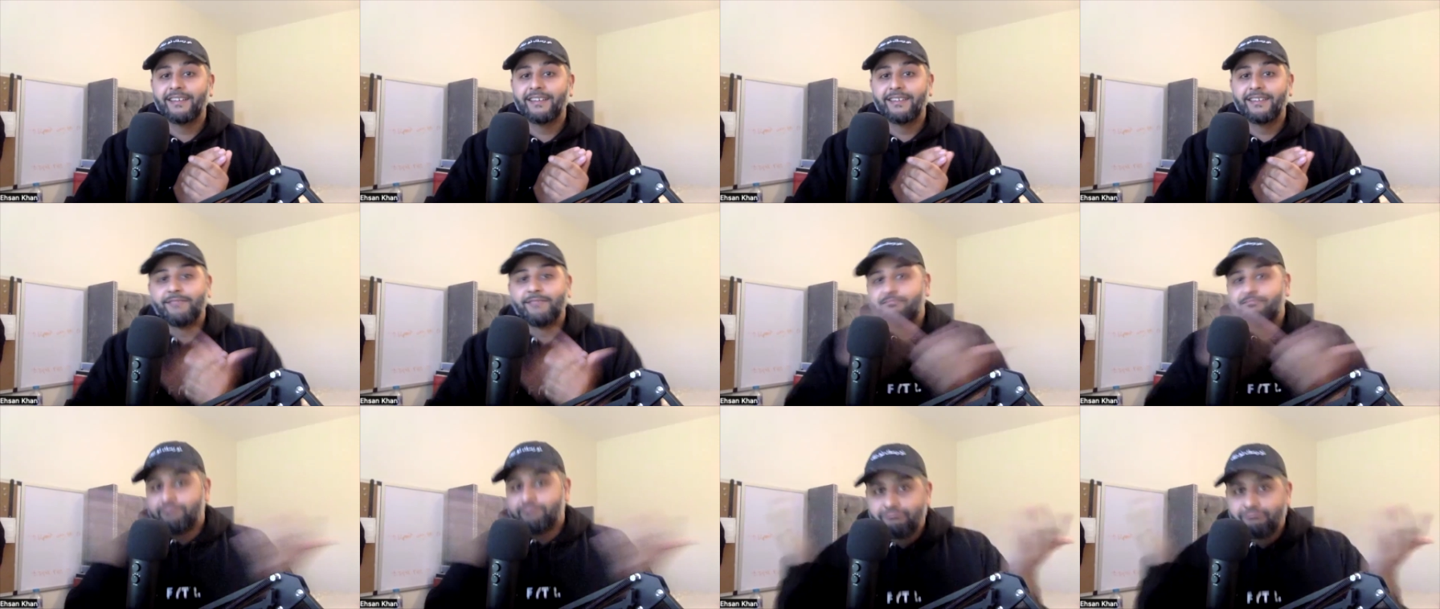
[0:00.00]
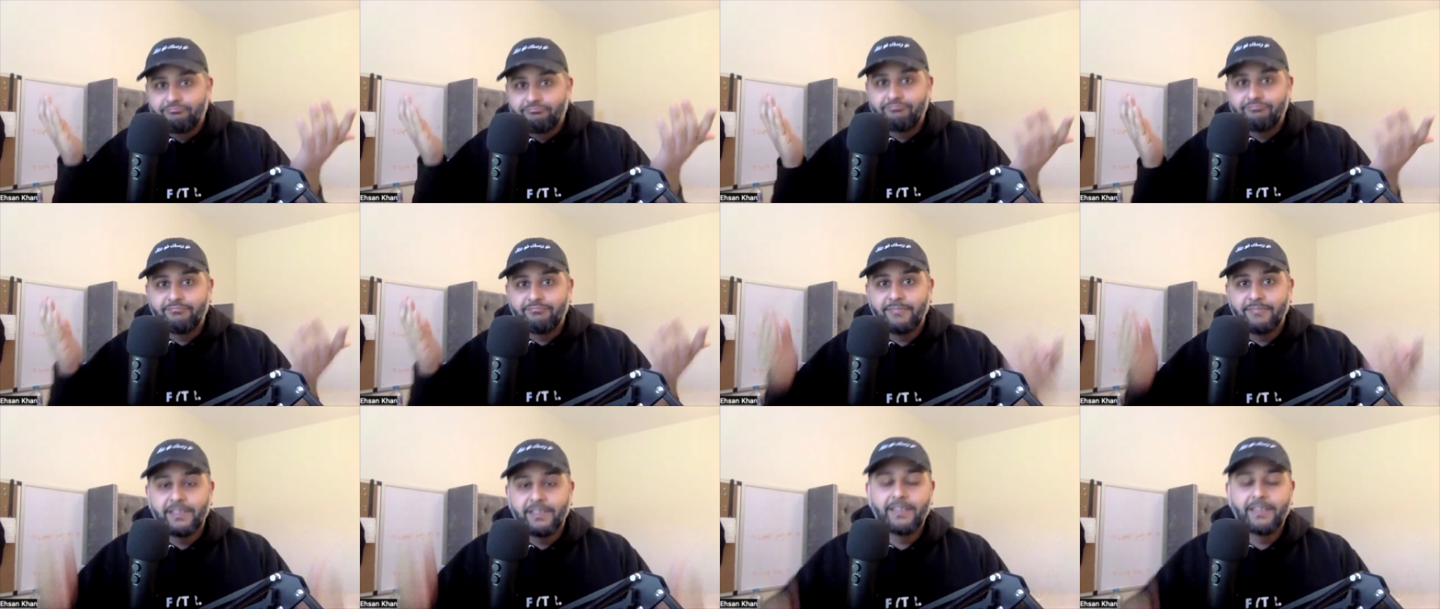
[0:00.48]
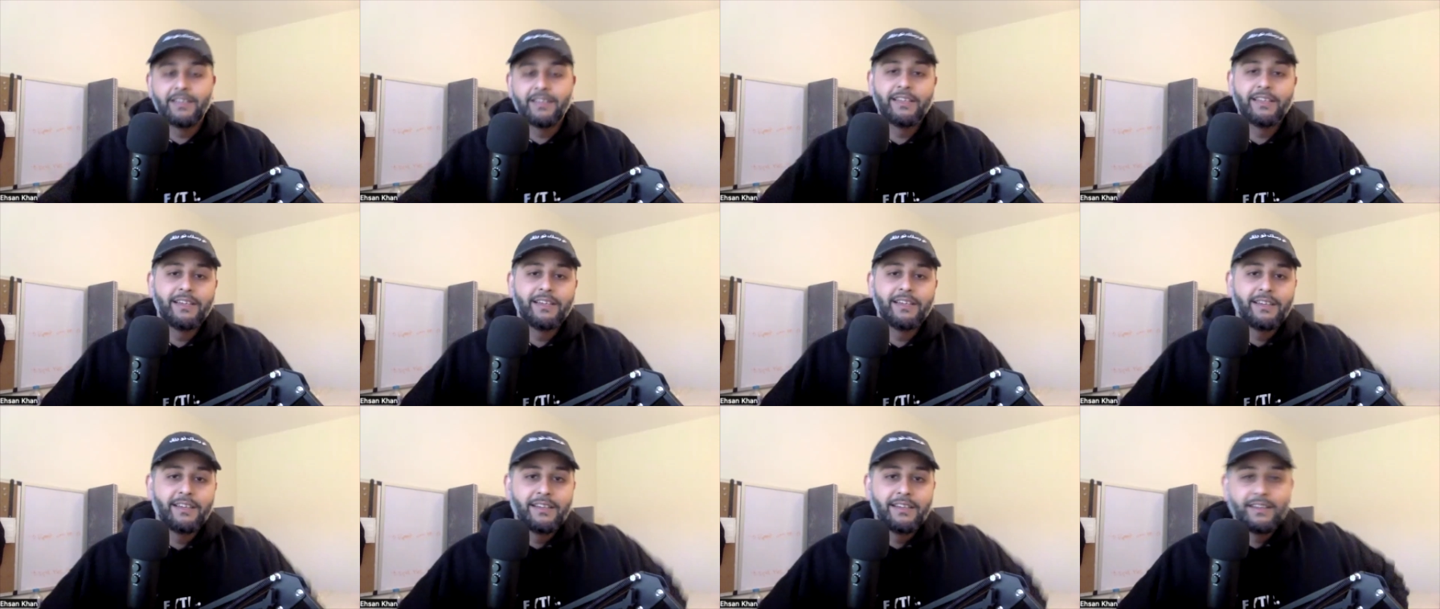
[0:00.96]
Exactly, yeah.
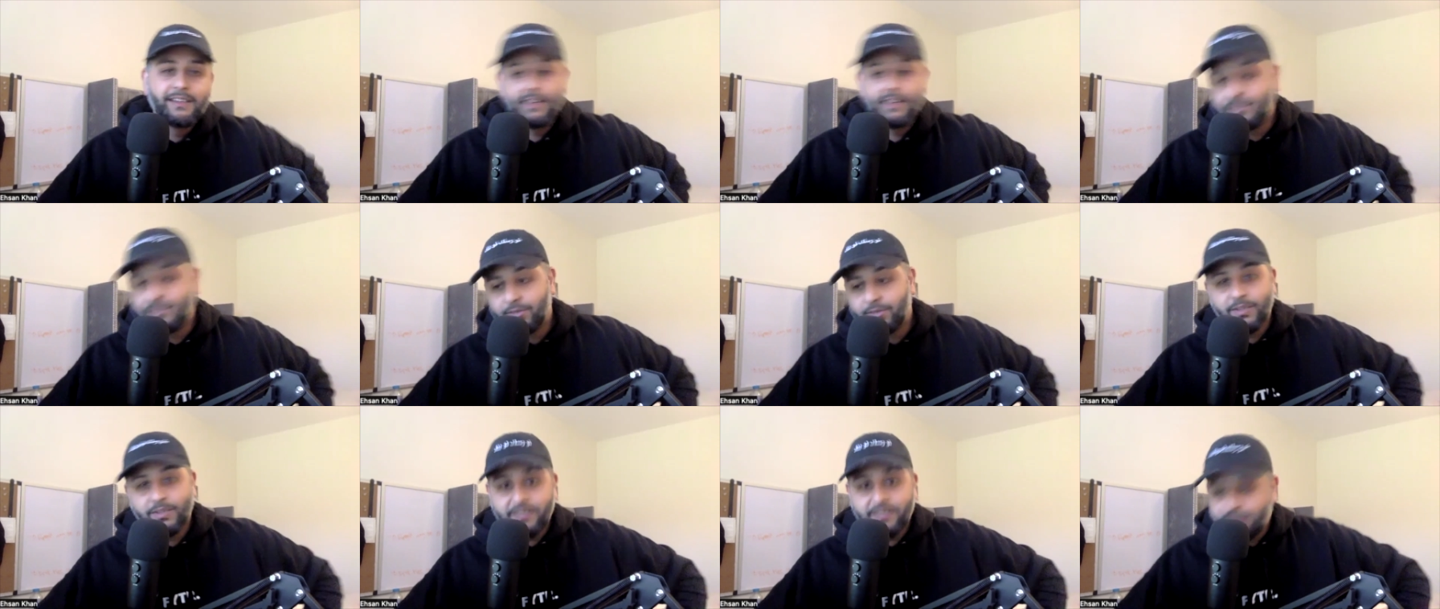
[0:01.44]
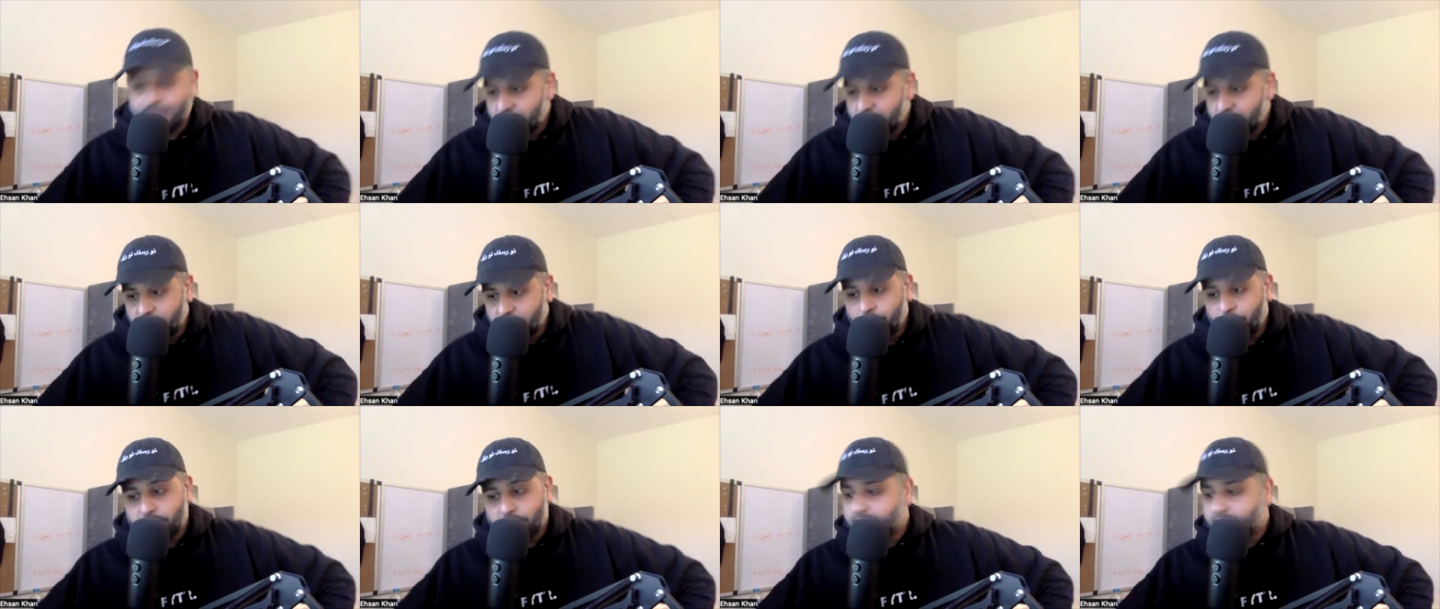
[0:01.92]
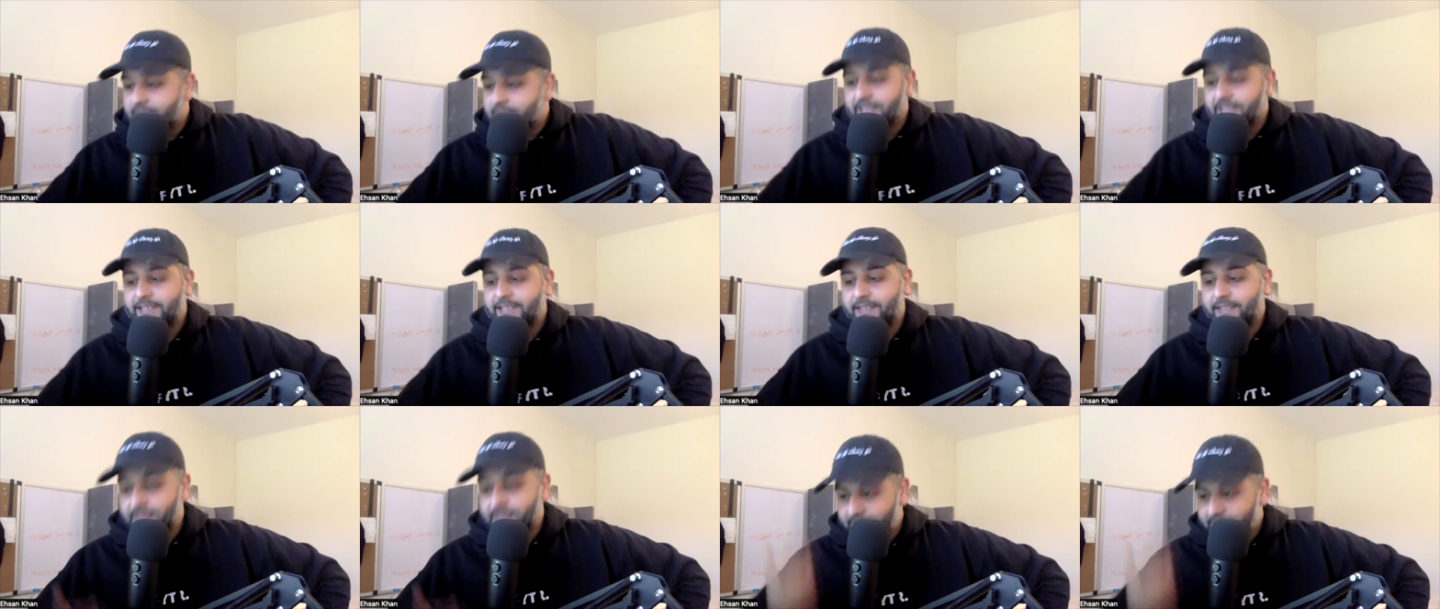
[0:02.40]
And so his chin wasn't
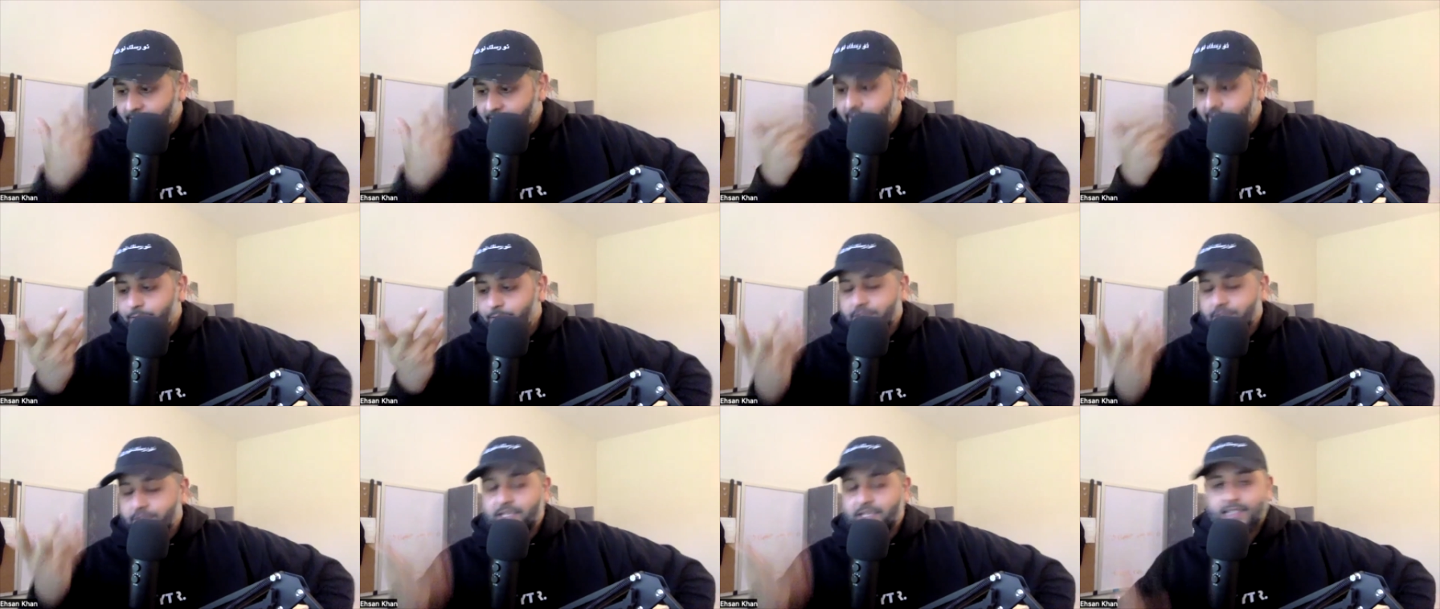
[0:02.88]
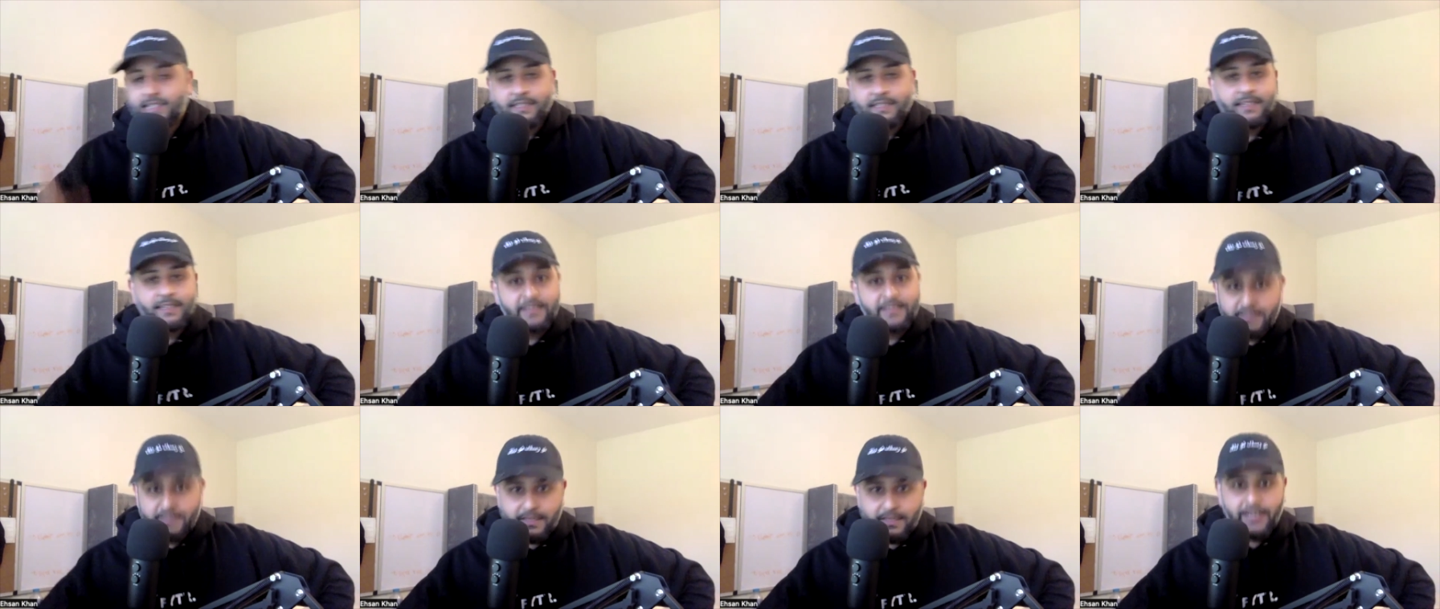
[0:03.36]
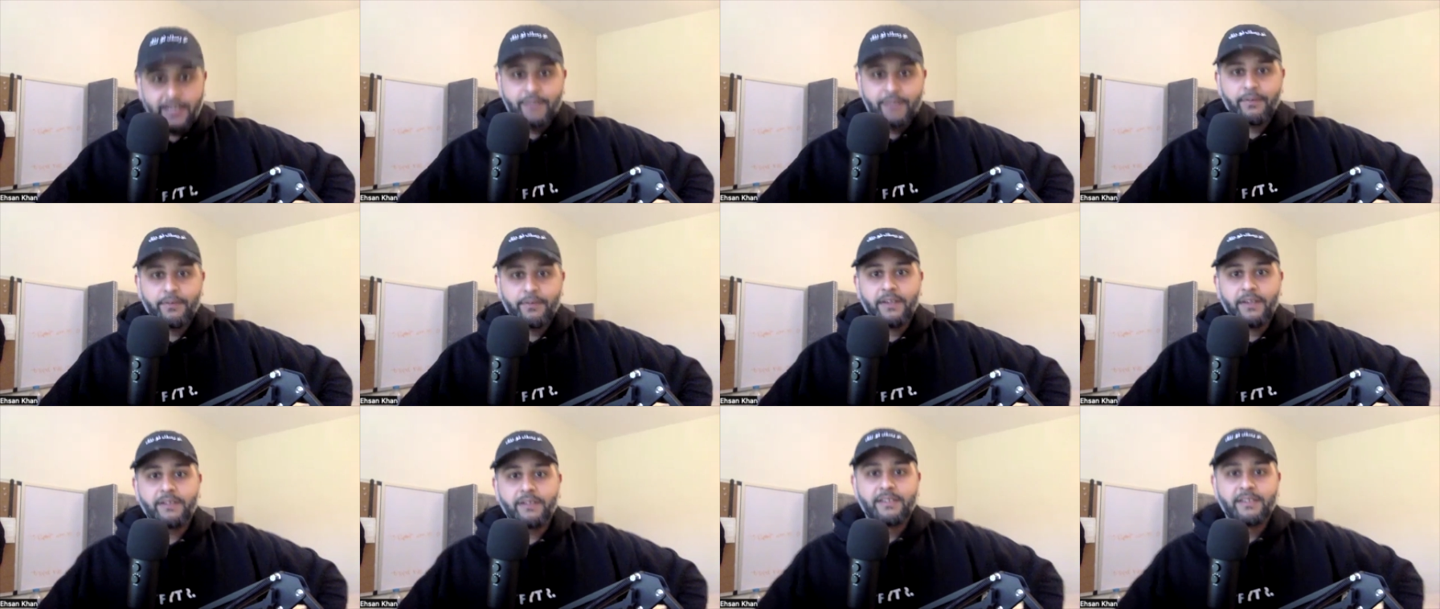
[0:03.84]
tested, his eye was tested, and his eye
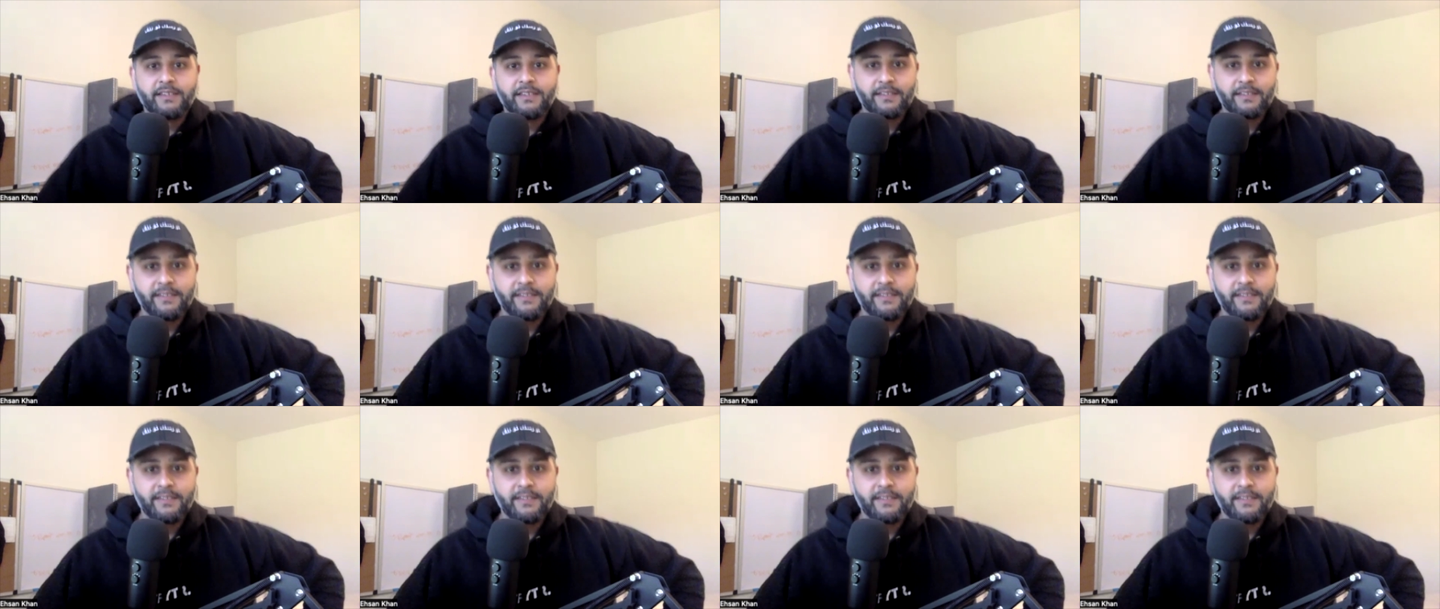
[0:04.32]
failed.